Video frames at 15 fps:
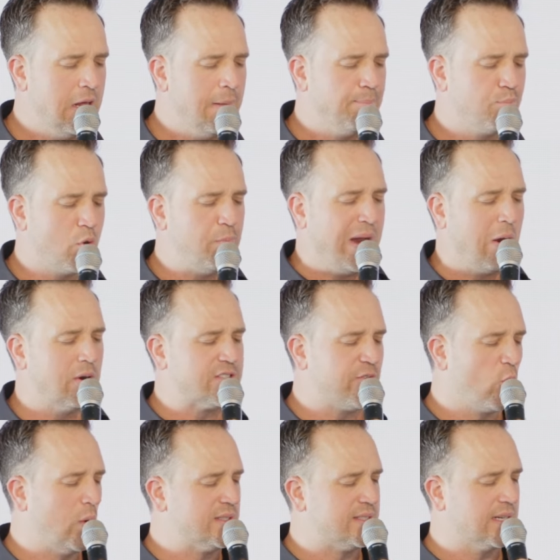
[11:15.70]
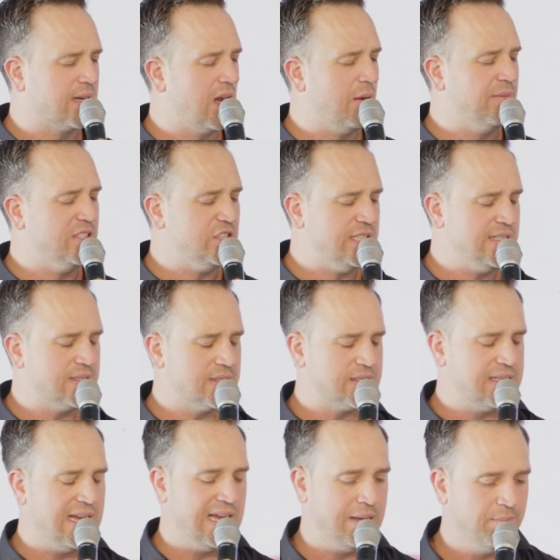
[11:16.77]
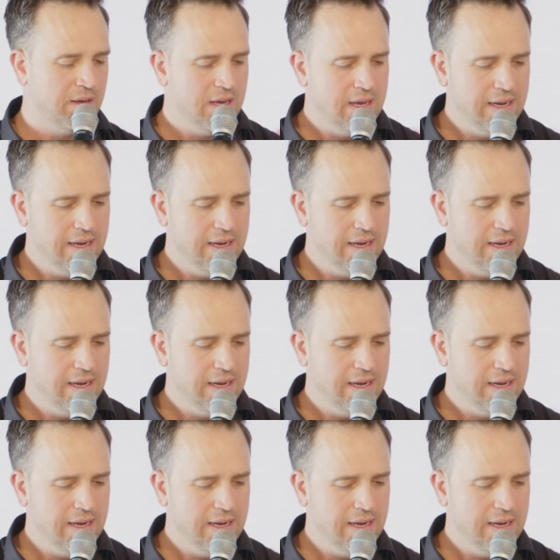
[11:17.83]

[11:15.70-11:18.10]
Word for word: Prepare us for what's to come in Jesus' name.